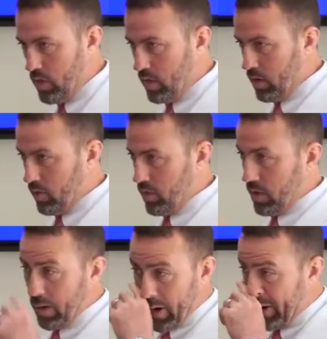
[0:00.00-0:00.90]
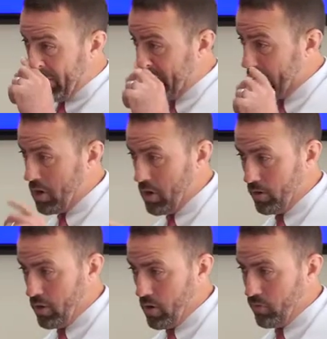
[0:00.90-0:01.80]
Like you said, the cartilage is gone,
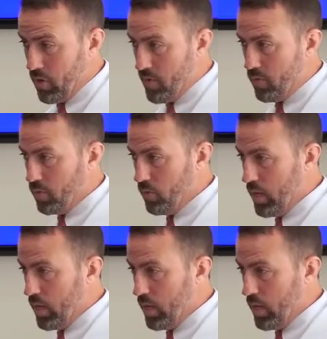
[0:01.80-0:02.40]
it's gone forever.